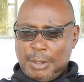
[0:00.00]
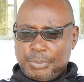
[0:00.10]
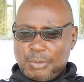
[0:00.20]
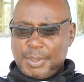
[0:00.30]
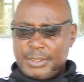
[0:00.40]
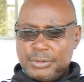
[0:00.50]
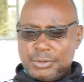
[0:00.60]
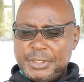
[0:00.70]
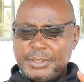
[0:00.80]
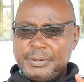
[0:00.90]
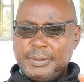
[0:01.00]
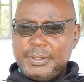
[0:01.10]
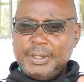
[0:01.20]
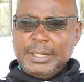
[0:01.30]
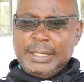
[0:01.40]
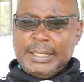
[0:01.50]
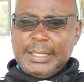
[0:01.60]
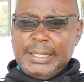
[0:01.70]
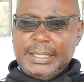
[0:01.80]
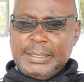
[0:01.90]
a proper drawing,
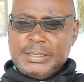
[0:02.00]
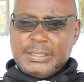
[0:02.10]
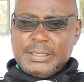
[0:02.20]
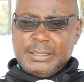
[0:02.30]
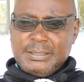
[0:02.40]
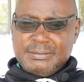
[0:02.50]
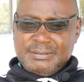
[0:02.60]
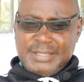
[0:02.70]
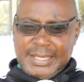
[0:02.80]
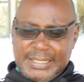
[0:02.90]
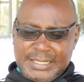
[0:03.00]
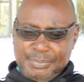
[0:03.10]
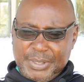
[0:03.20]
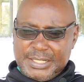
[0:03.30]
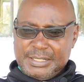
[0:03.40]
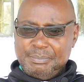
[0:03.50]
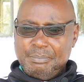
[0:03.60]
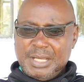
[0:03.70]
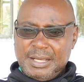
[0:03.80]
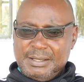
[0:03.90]
and the independent
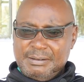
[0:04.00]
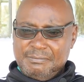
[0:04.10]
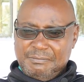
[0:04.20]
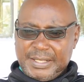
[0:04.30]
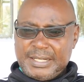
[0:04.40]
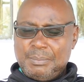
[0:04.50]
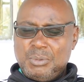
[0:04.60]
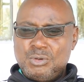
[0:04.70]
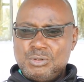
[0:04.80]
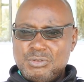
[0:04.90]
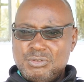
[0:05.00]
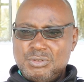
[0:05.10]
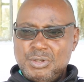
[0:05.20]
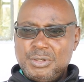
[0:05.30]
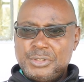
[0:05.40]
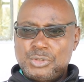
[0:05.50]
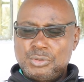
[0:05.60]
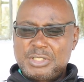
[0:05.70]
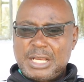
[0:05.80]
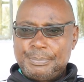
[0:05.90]
variables
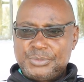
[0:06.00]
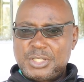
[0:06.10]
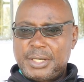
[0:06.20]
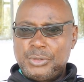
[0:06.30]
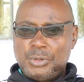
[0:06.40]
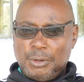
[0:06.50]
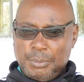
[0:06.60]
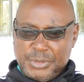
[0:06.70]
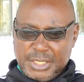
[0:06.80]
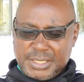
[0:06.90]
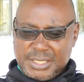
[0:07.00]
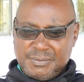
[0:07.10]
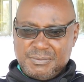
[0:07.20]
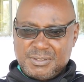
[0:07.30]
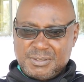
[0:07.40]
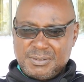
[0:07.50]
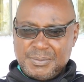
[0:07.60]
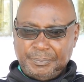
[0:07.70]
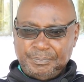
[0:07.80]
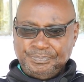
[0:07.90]
should capture your objectives.
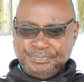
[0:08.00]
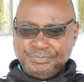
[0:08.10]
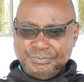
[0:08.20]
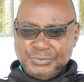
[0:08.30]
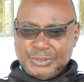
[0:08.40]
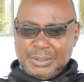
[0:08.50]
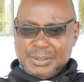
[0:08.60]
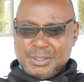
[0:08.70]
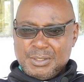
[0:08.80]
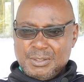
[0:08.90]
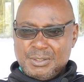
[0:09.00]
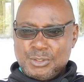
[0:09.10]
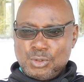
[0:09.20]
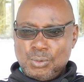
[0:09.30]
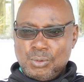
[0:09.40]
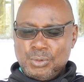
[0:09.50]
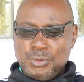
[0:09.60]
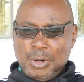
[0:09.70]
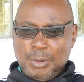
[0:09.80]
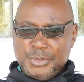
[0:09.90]
So
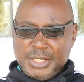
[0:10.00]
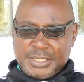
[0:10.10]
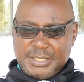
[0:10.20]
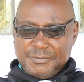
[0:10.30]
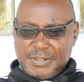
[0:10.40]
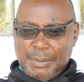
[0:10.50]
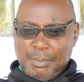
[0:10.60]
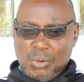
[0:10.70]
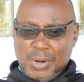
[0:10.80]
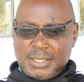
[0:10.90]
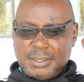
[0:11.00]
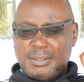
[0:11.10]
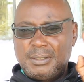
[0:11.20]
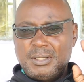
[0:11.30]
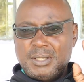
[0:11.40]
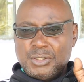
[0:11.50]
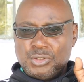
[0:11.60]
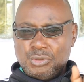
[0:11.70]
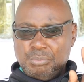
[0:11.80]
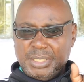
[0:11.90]
your objective number one
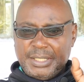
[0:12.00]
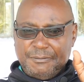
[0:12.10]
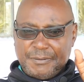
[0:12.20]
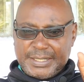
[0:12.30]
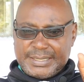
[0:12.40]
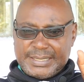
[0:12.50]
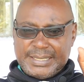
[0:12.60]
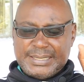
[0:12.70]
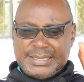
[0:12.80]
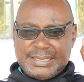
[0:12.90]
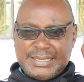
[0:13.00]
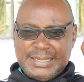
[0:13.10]
should be reflected